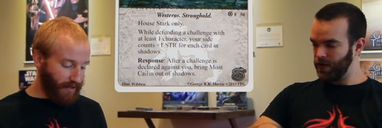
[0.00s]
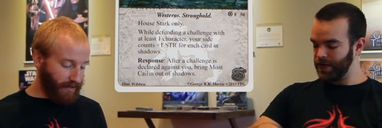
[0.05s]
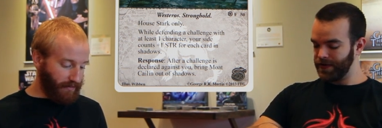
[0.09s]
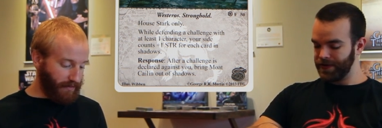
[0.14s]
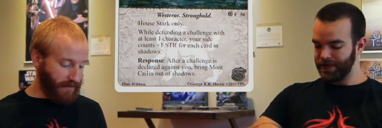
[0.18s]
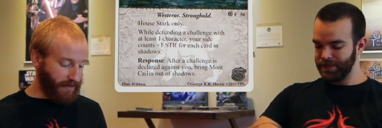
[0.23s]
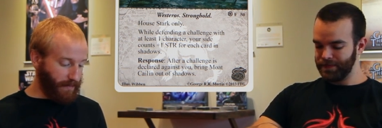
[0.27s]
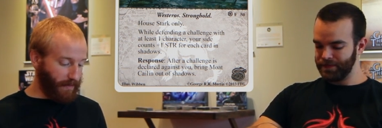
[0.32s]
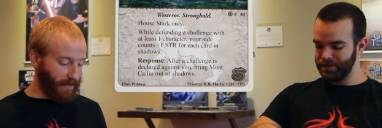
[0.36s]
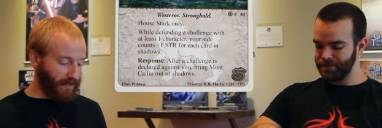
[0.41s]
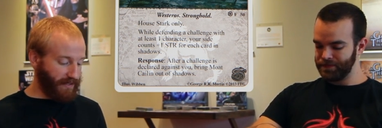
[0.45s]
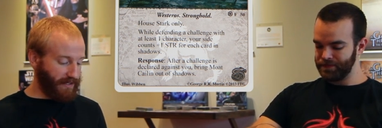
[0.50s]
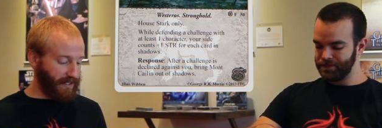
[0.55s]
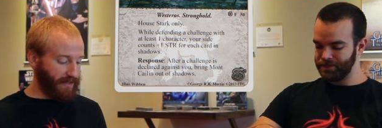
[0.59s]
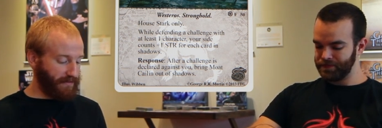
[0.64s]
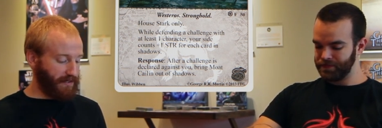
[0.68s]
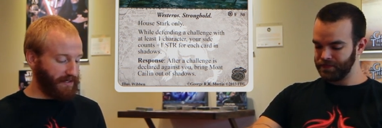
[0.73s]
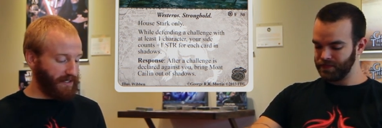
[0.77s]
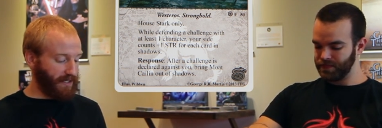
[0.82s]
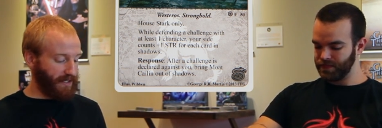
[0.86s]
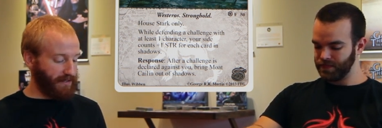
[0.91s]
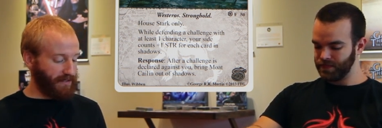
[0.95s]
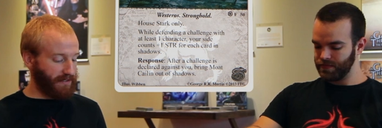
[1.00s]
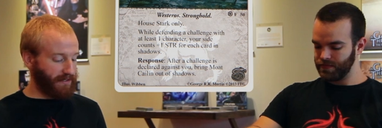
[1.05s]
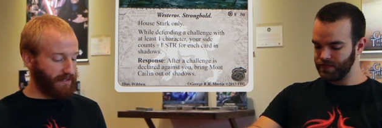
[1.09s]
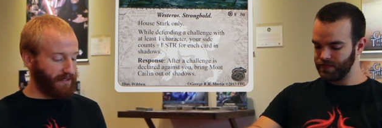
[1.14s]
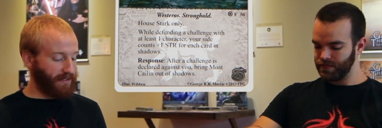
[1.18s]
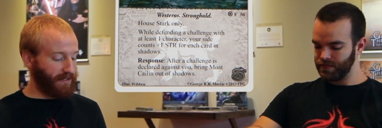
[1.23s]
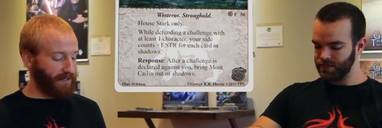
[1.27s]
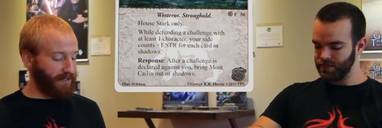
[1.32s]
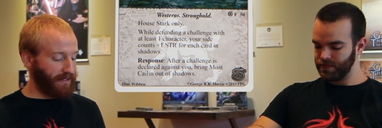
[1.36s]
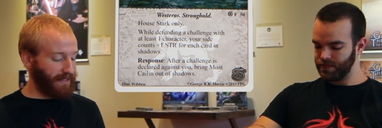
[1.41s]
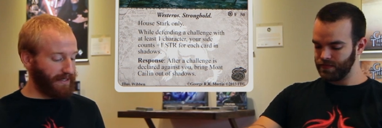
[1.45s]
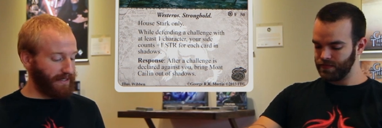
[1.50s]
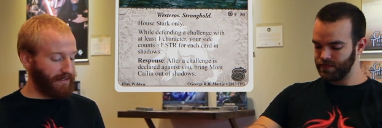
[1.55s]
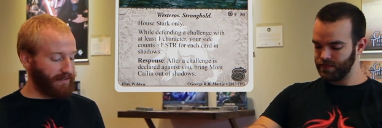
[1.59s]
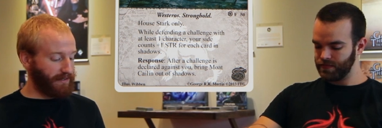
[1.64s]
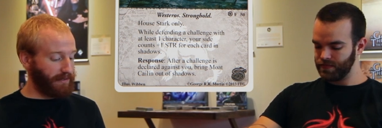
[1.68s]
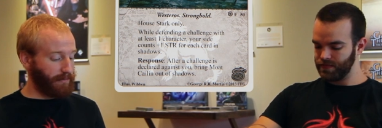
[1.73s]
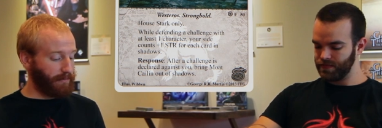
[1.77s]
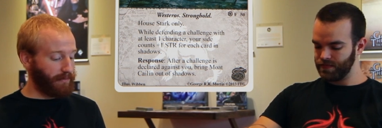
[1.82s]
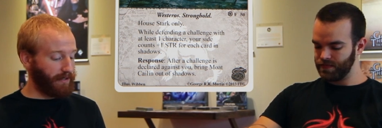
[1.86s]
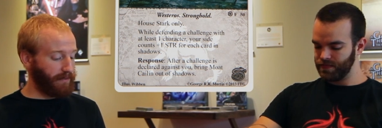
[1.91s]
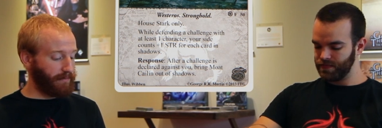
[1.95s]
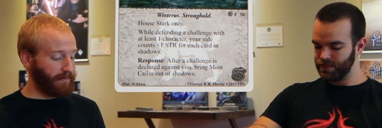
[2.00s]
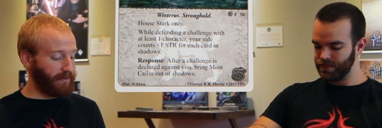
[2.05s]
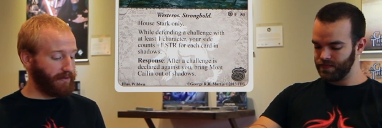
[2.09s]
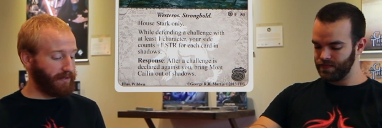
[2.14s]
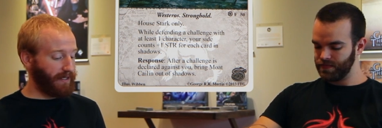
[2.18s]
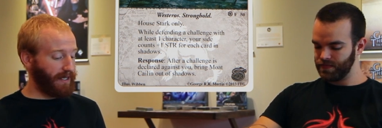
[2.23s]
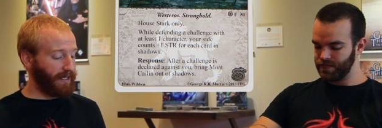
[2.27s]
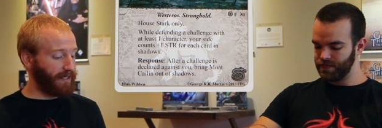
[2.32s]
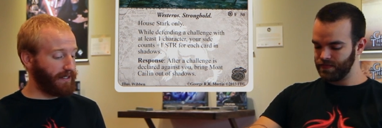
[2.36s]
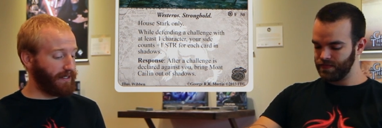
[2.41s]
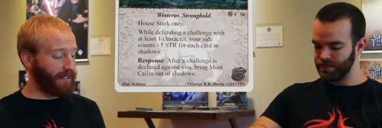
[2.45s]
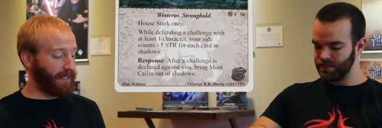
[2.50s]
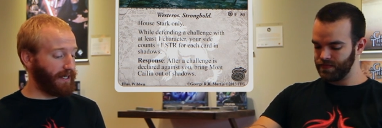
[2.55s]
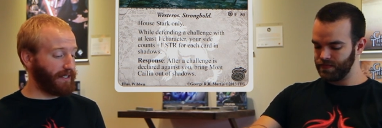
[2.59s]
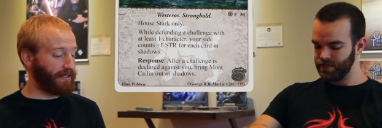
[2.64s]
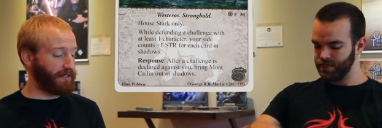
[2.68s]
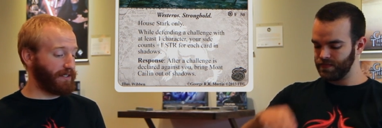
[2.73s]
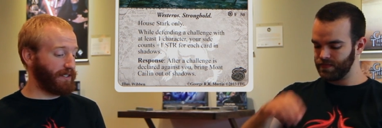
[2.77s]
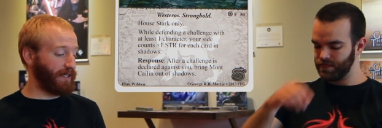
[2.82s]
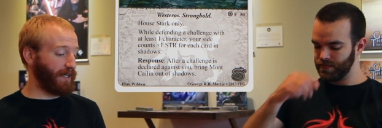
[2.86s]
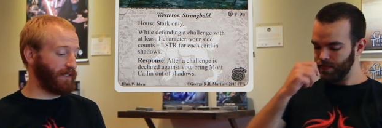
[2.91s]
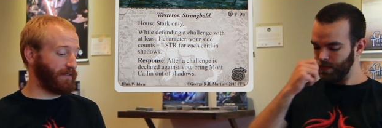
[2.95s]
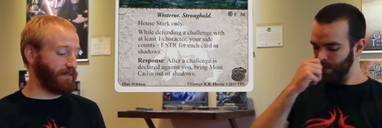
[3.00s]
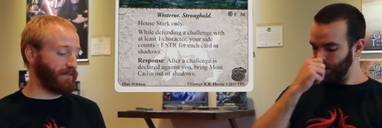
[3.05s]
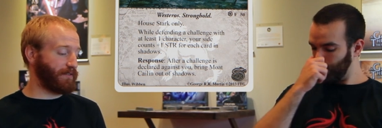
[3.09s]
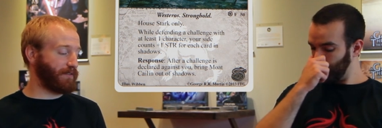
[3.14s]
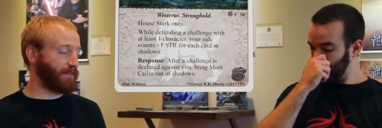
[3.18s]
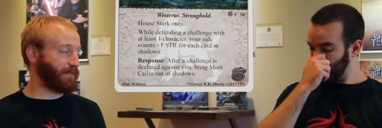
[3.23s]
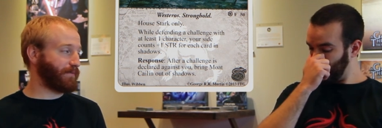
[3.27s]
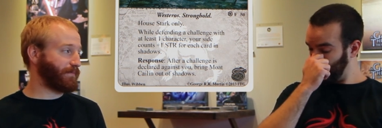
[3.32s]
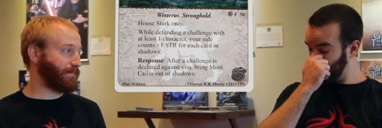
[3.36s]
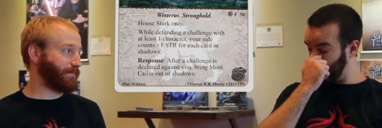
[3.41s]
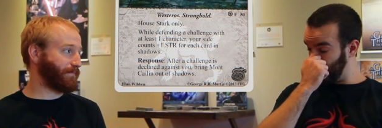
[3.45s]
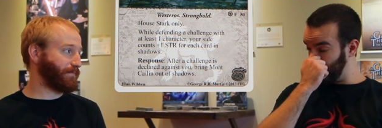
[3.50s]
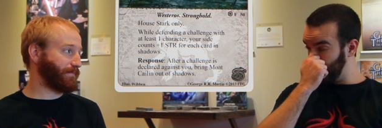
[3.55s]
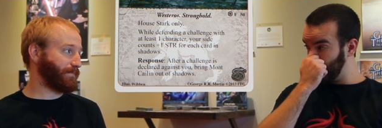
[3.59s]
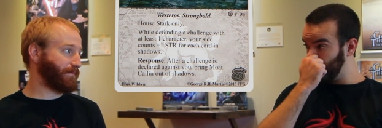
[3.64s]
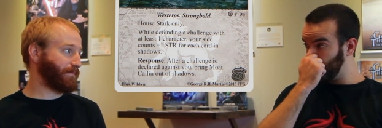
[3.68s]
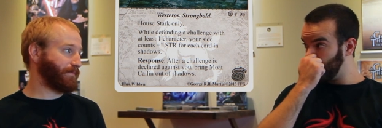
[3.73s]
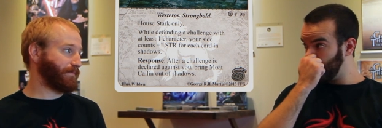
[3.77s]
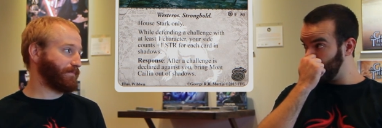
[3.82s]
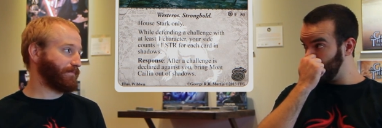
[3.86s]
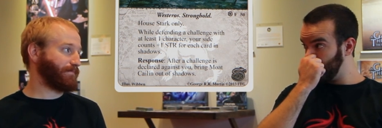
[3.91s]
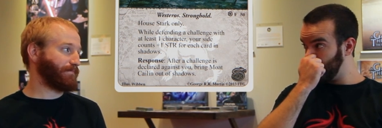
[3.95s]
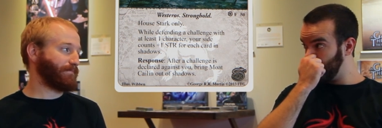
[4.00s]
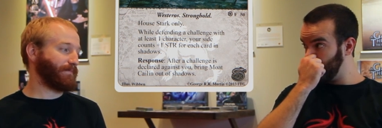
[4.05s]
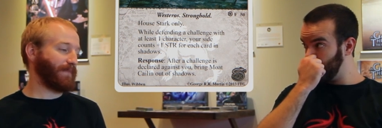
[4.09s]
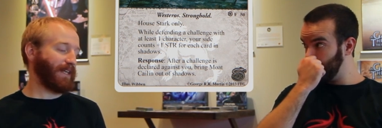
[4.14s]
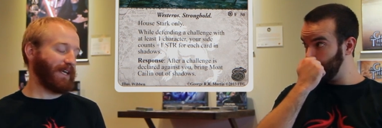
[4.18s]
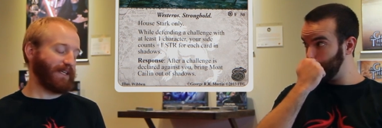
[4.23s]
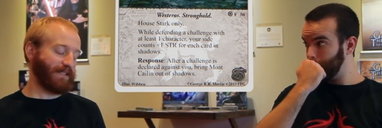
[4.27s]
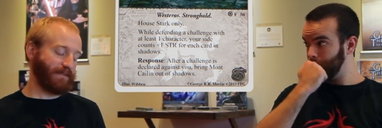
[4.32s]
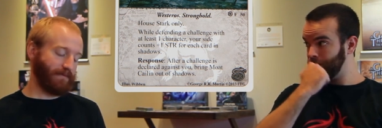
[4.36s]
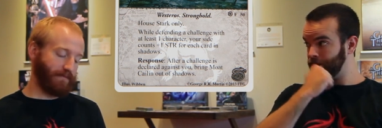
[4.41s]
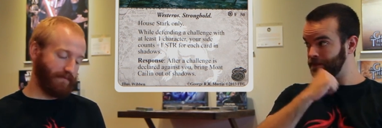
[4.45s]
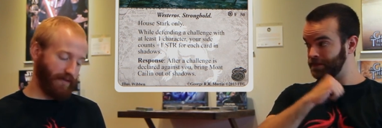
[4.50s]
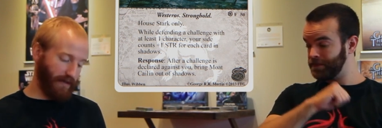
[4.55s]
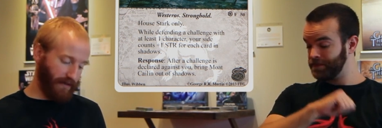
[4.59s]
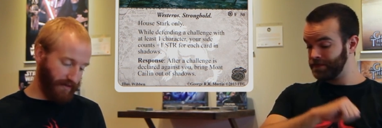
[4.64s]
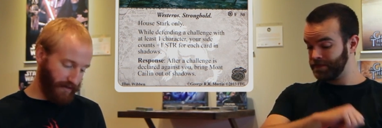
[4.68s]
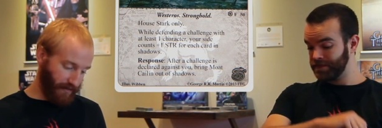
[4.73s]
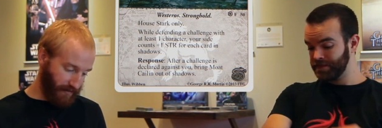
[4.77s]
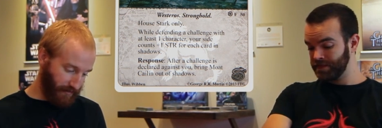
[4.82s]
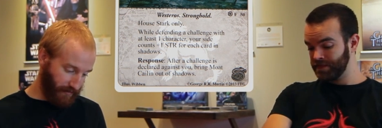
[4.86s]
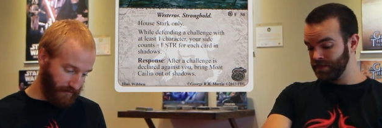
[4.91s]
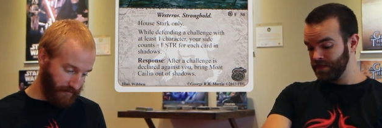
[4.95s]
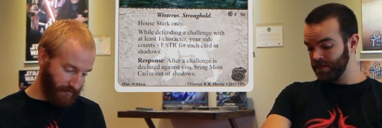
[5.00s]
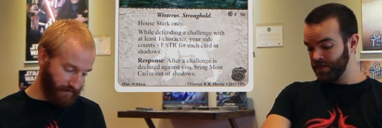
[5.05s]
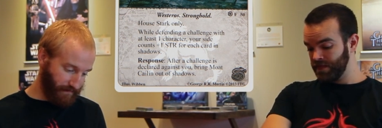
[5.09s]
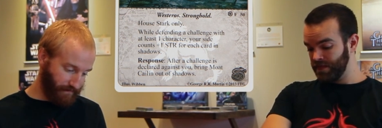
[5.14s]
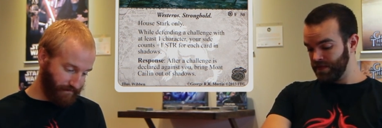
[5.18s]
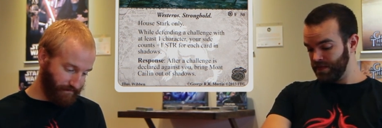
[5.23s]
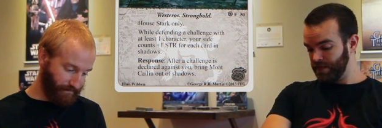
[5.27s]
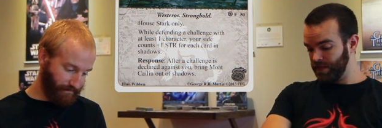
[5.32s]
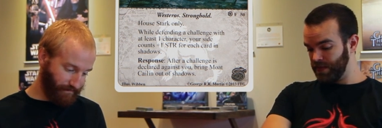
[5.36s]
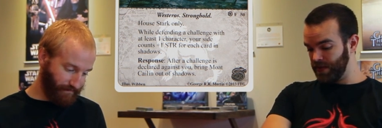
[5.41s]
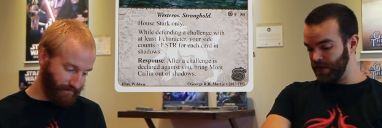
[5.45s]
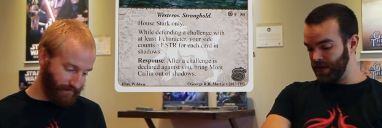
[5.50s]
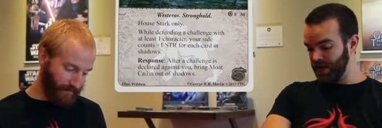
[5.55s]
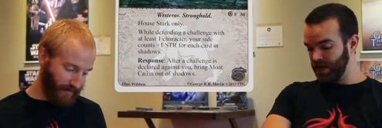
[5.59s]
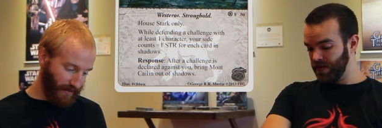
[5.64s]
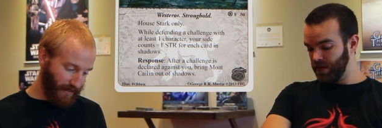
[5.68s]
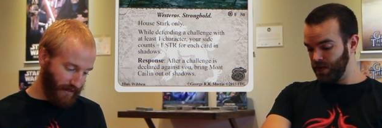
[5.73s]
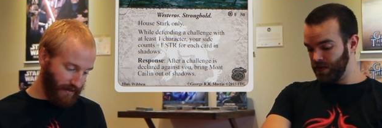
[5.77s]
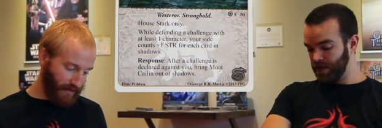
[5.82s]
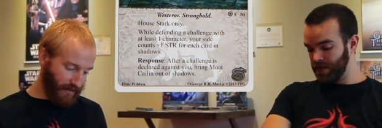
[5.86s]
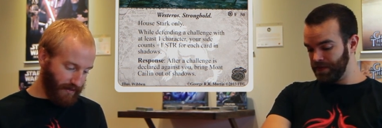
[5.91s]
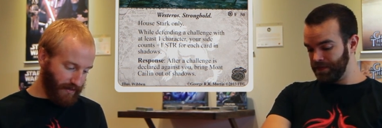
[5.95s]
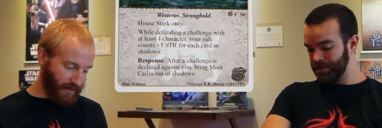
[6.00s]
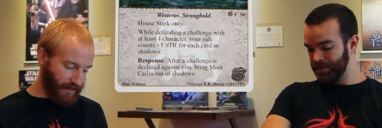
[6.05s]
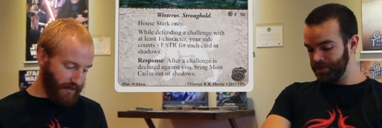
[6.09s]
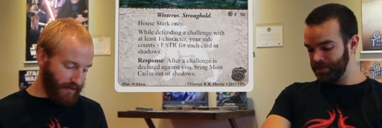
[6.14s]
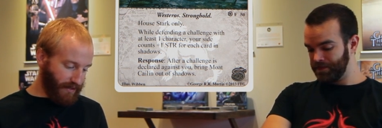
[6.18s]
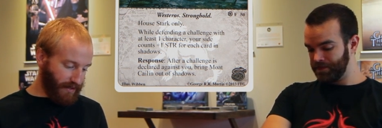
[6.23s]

Speaker 1: Response after challenge is declared against you. Bring Moat Cailin out of Shadows. Pretty cool. That's very cool. Pretty cool.